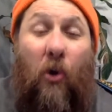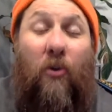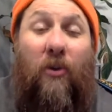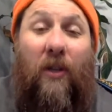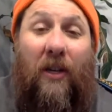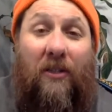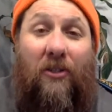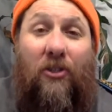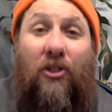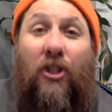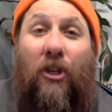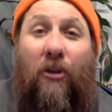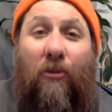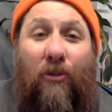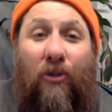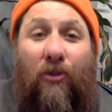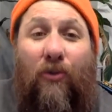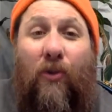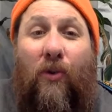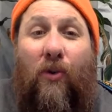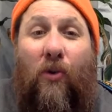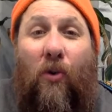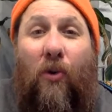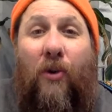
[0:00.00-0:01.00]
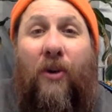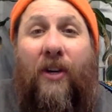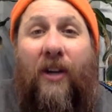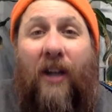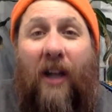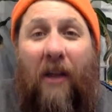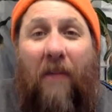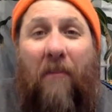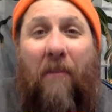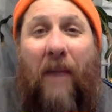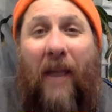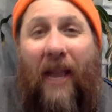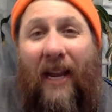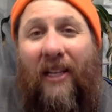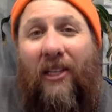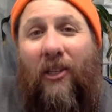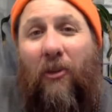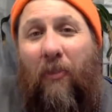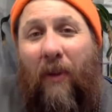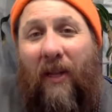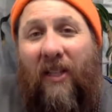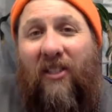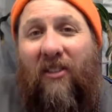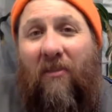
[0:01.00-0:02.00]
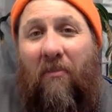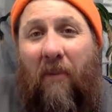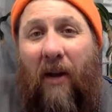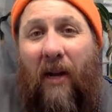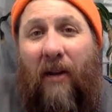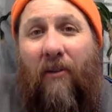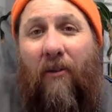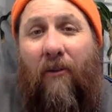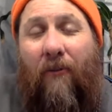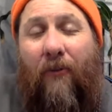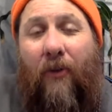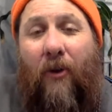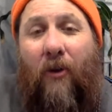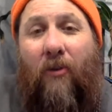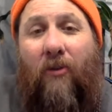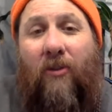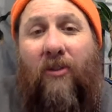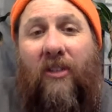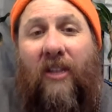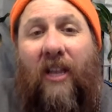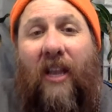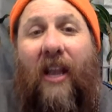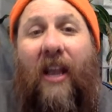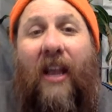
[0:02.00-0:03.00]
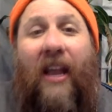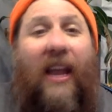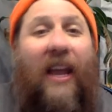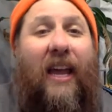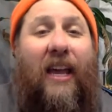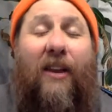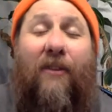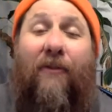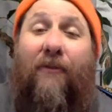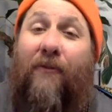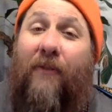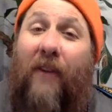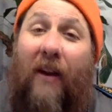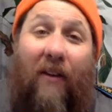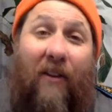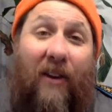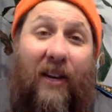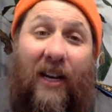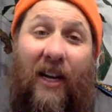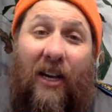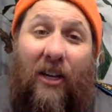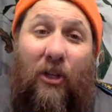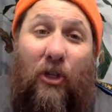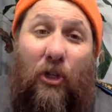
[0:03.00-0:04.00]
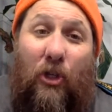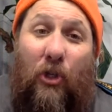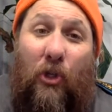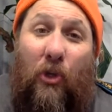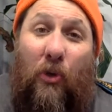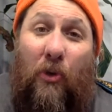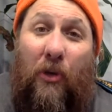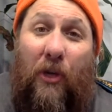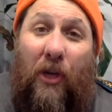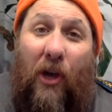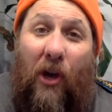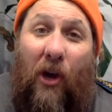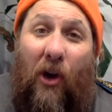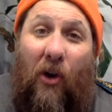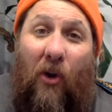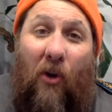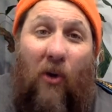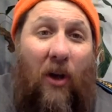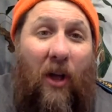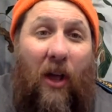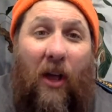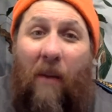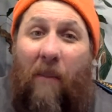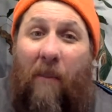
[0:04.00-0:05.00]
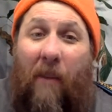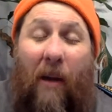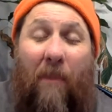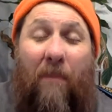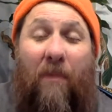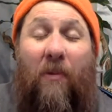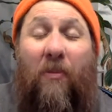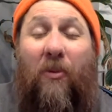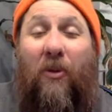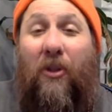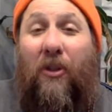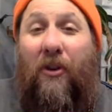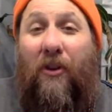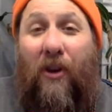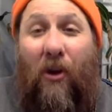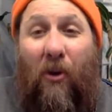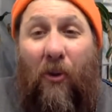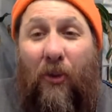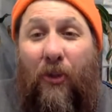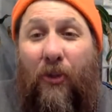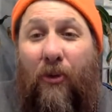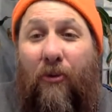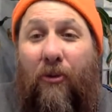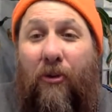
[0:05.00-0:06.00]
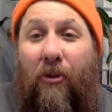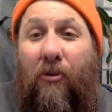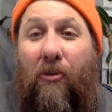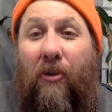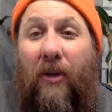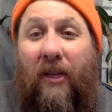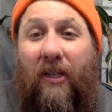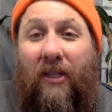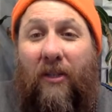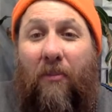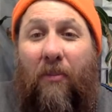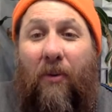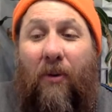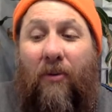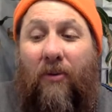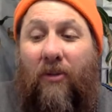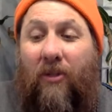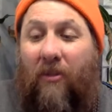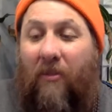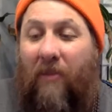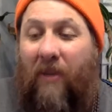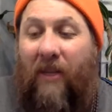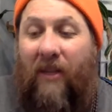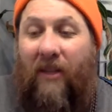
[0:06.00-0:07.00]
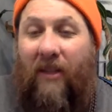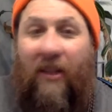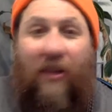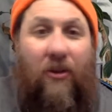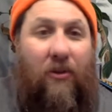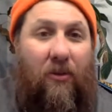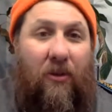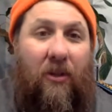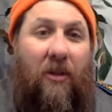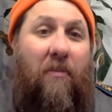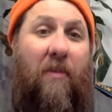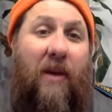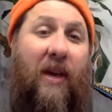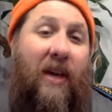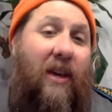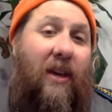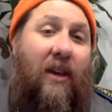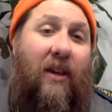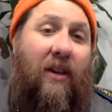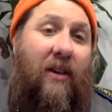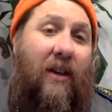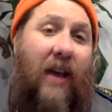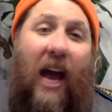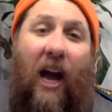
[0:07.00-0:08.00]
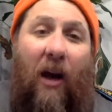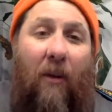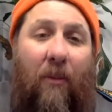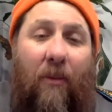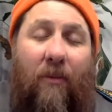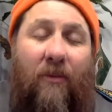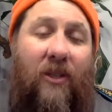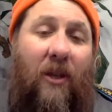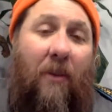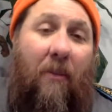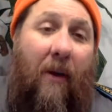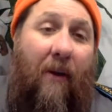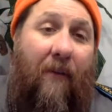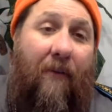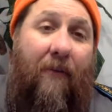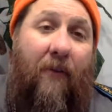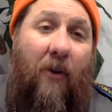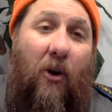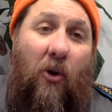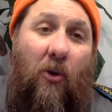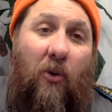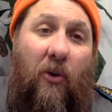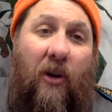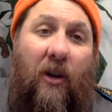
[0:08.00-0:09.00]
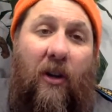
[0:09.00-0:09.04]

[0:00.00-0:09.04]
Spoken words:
Like shit was recorded on mad expensive microphones at a very nice studio by people that know what they're doing, as opposed to me literally making albums on my phone.